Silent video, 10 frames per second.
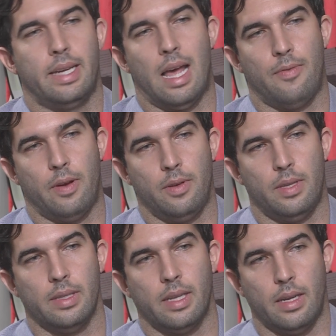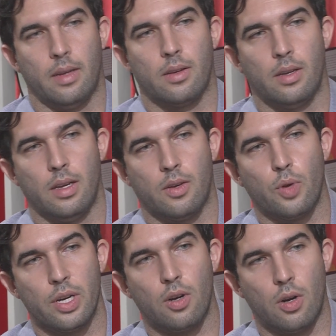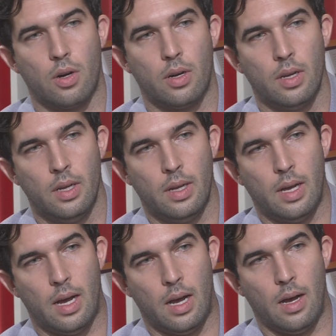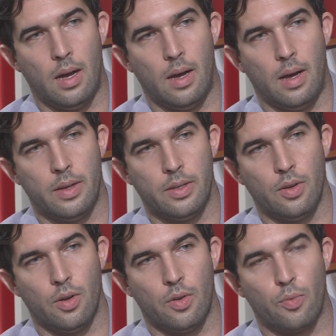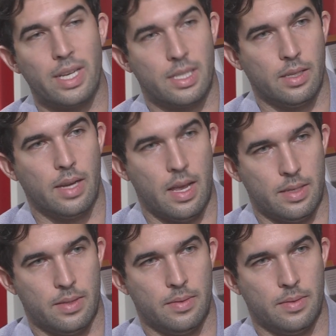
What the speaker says: have everything that a green card, resident has.